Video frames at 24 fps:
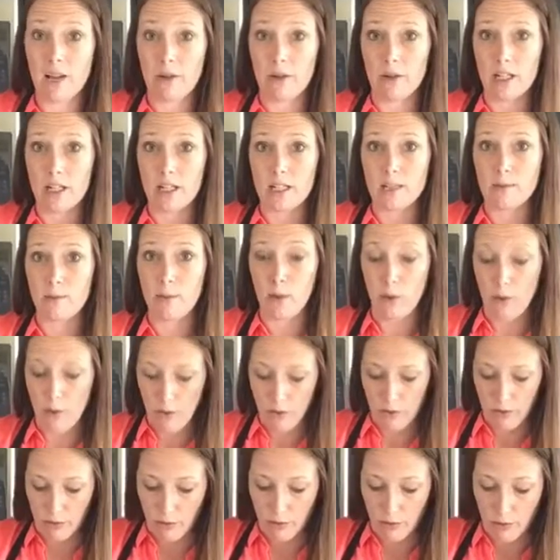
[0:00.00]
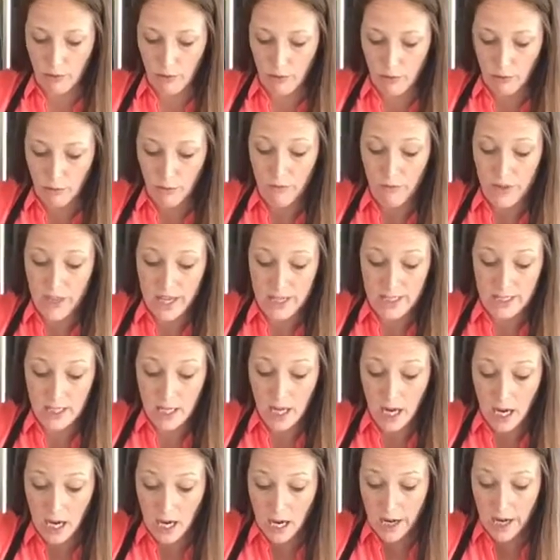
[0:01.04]
it would explode through the
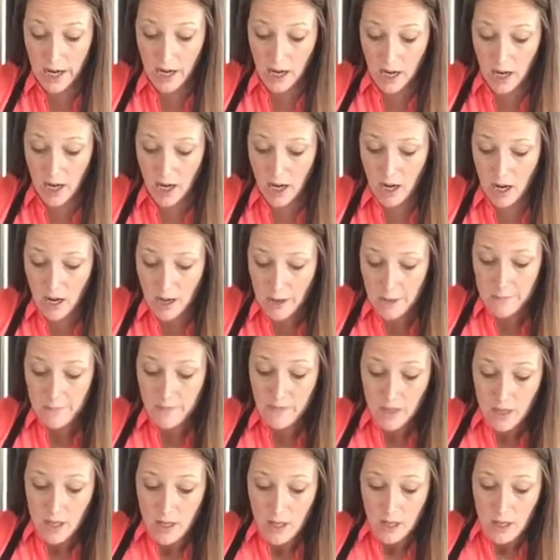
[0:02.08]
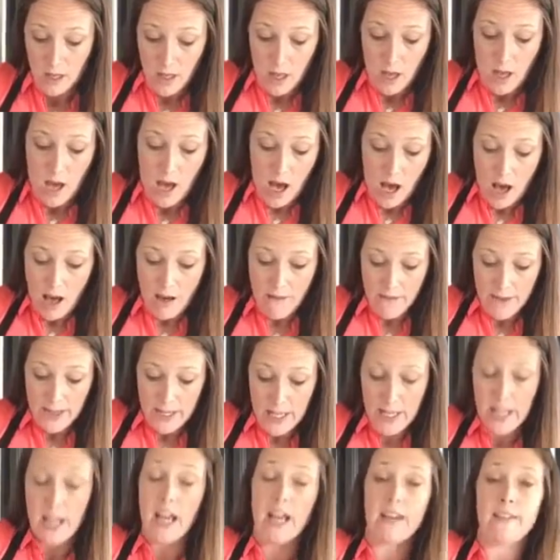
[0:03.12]
entire
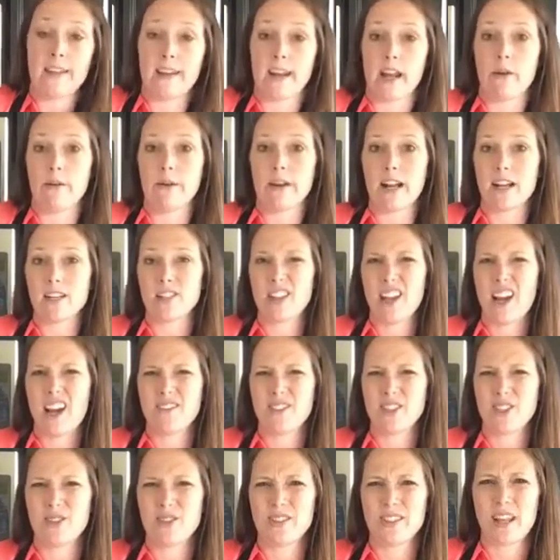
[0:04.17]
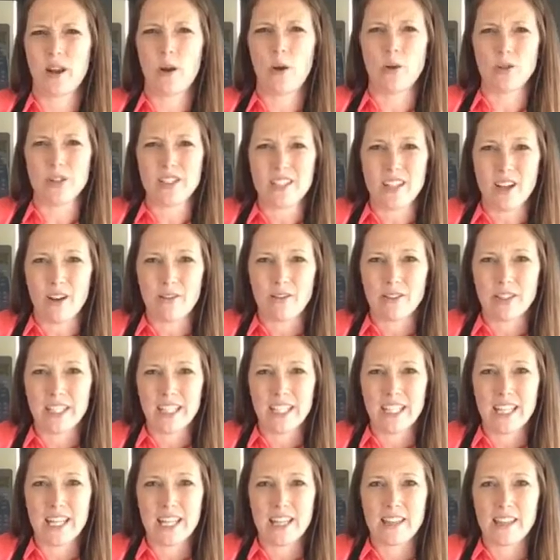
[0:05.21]
oven, and then I would actually have to use that whole
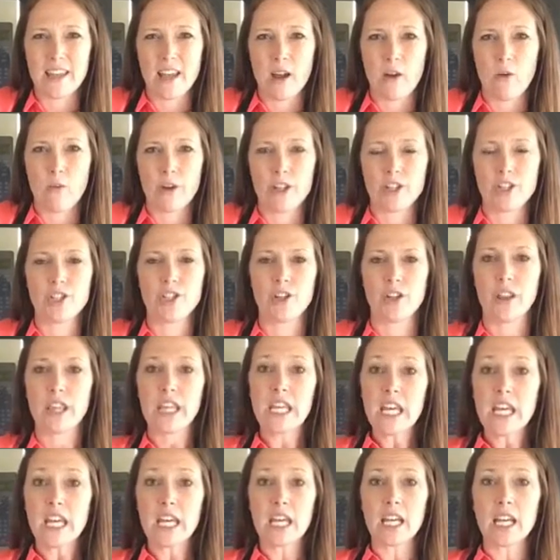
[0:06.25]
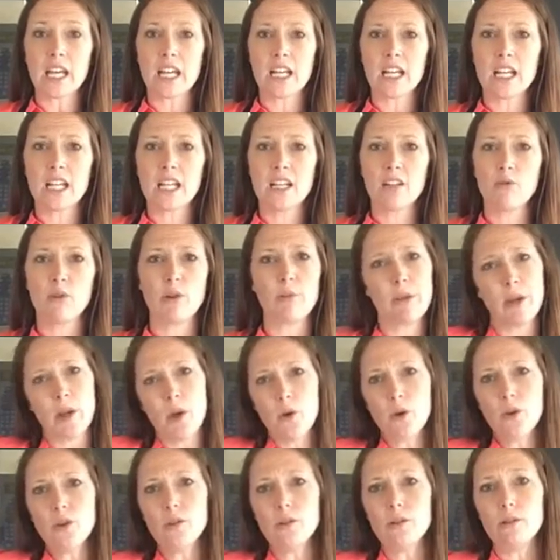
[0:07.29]
self-cleaning thing, which you'd think would be
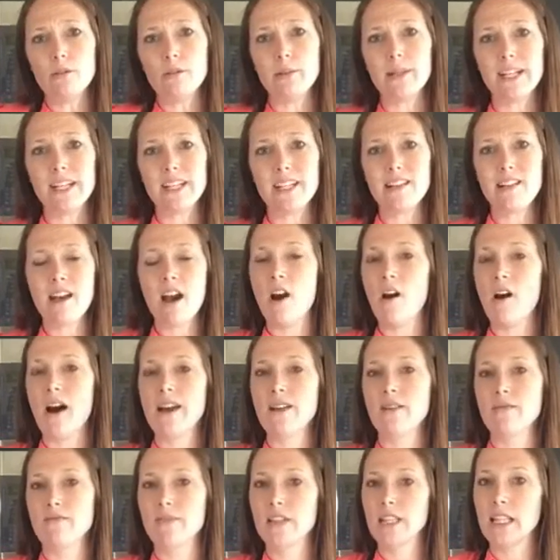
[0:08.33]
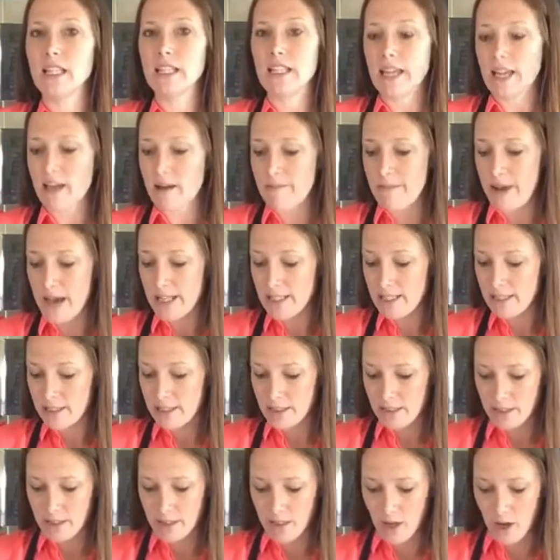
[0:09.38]
cool, but no, I don't really like a
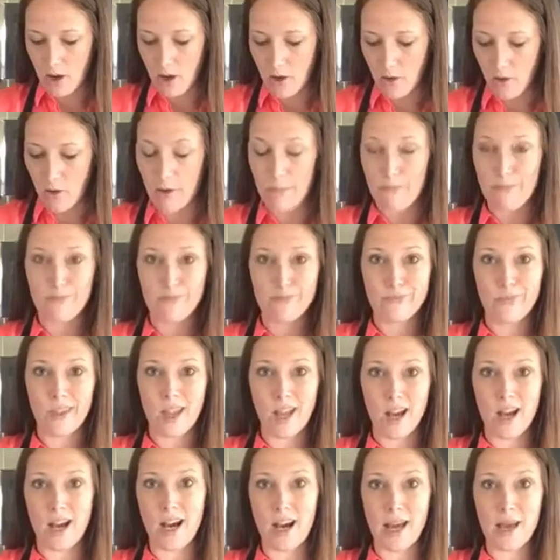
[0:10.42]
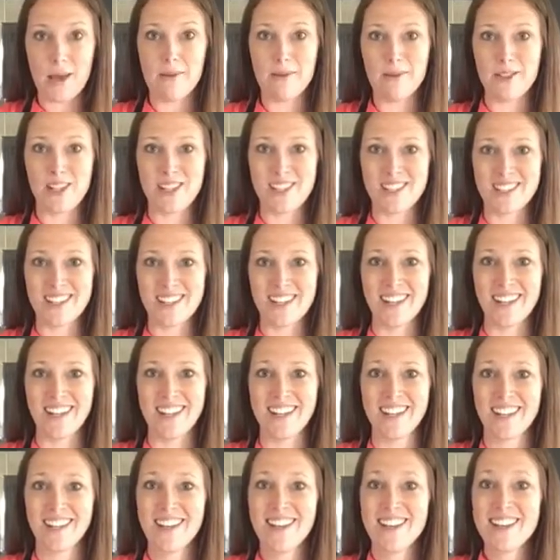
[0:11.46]
mess, so I'm just gonna
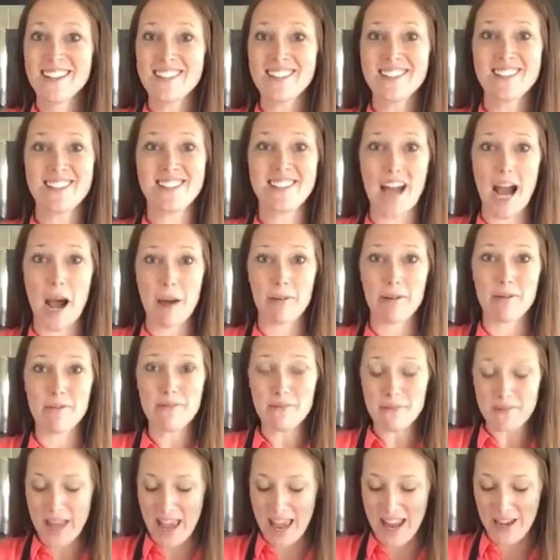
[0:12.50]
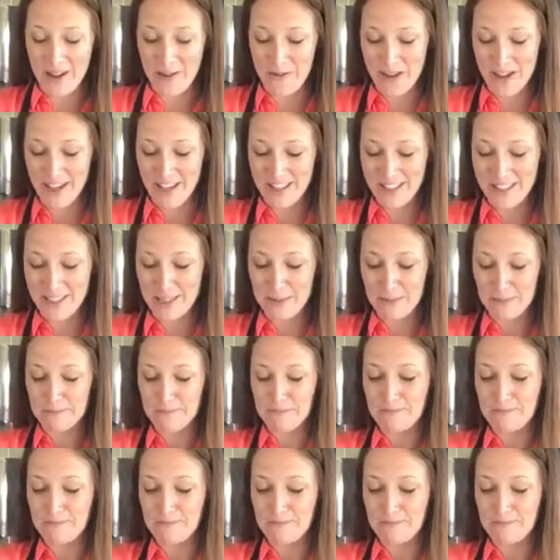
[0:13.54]
stab them anyways